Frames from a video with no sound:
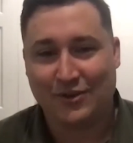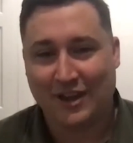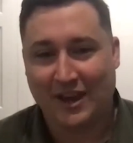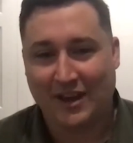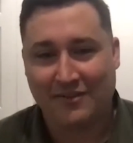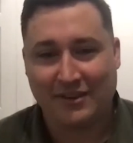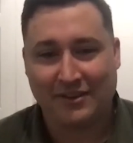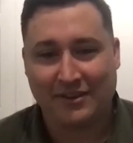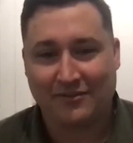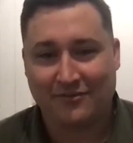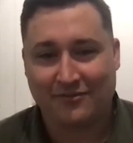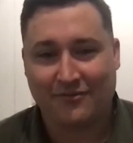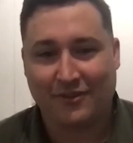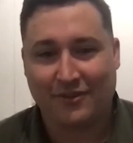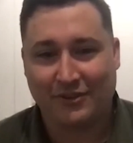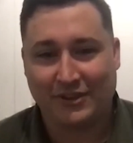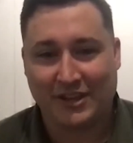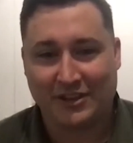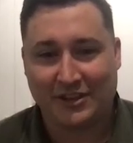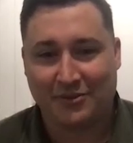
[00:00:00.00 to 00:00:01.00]
having
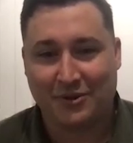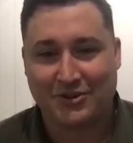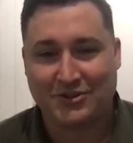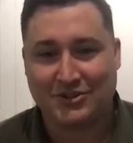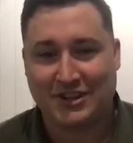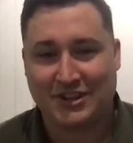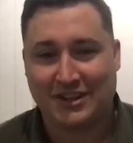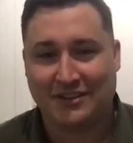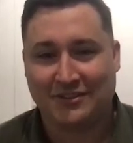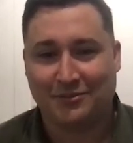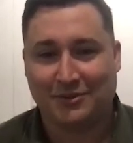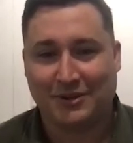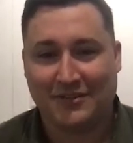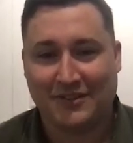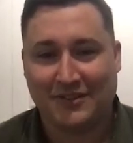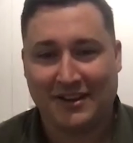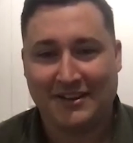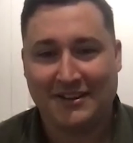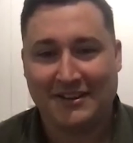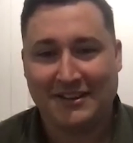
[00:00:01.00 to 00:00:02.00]
filled out the questionnaires and
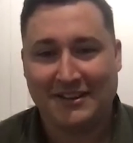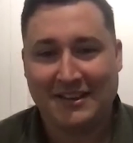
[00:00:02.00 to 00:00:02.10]
whatever.